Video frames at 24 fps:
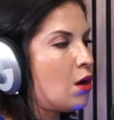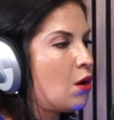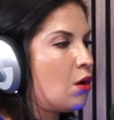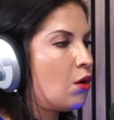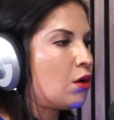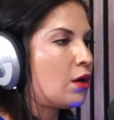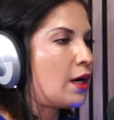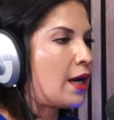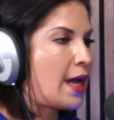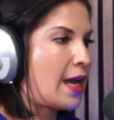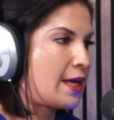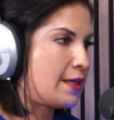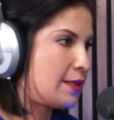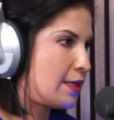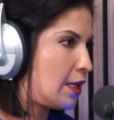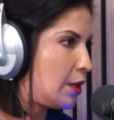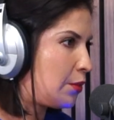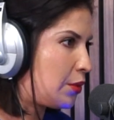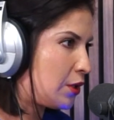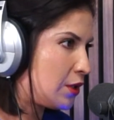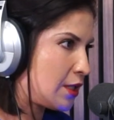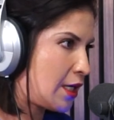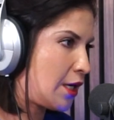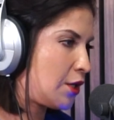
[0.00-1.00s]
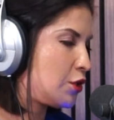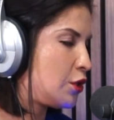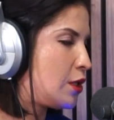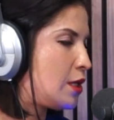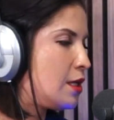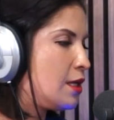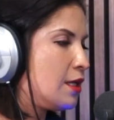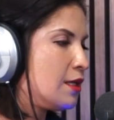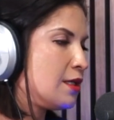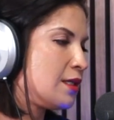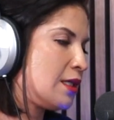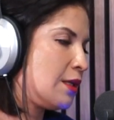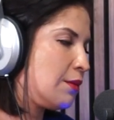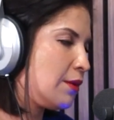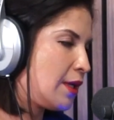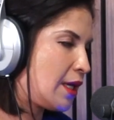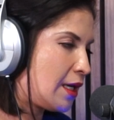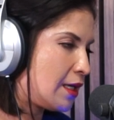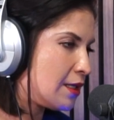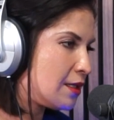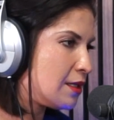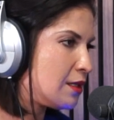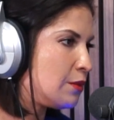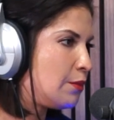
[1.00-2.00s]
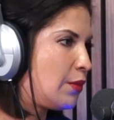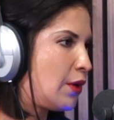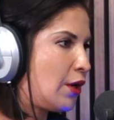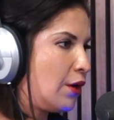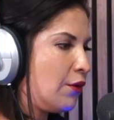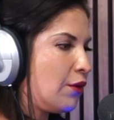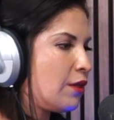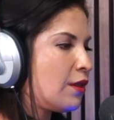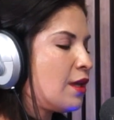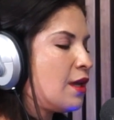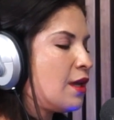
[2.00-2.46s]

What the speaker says: or asset protection, in some cases both.